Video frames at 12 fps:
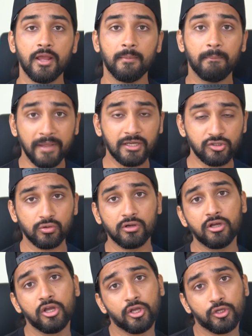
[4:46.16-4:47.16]
make
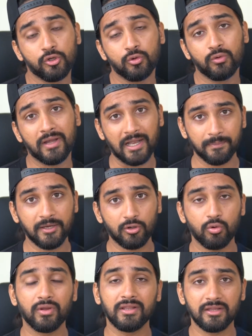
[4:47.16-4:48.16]
sure you let me
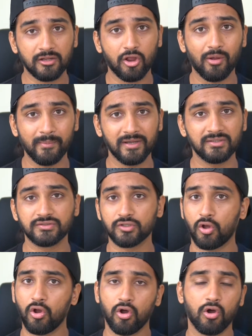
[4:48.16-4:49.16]
know in the comments
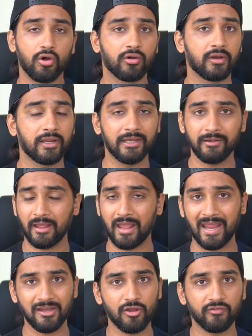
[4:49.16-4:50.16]
or in
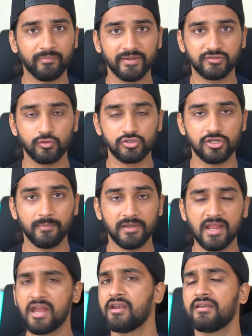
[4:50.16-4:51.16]
any of my social
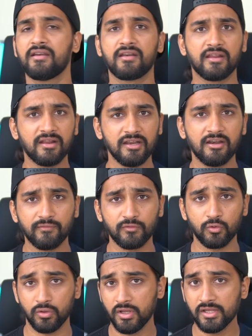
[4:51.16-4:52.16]
media. I'll really love
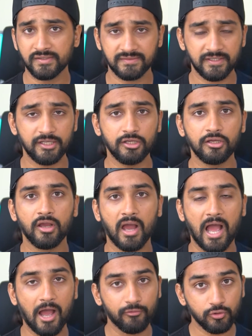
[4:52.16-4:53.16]
to see
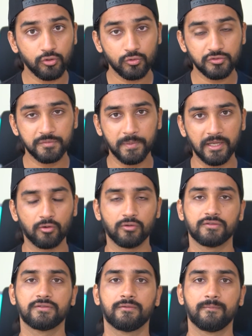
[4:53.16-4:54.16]
how you use
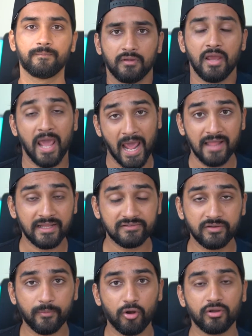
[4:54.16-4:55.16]
B-rolls. And
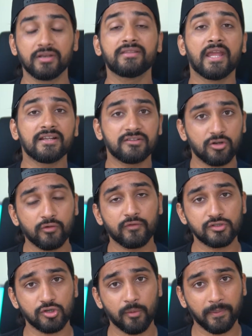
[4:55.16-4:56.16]
that's about it. Thanks a lot for
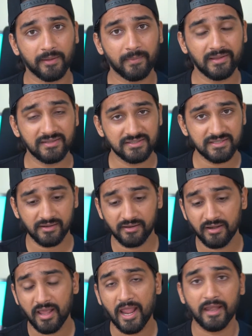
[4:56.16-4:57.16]
stopping by this
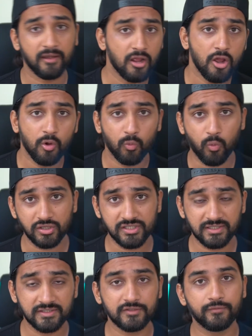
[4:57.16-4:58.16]
channel and
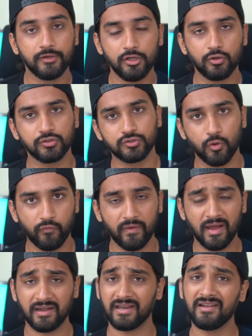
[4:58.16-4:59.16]
watching this video so
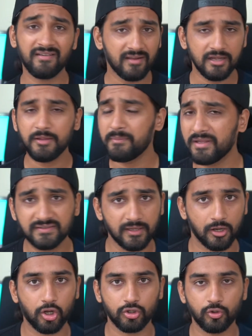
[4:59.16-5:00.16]
far. It really means a
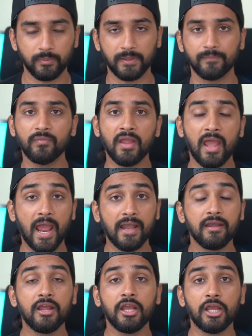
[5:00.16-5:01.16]
lot to me.
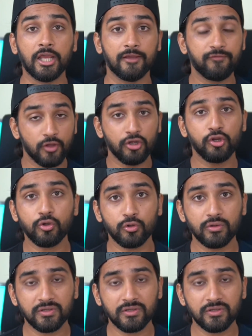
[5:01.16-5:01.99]
And if you're new to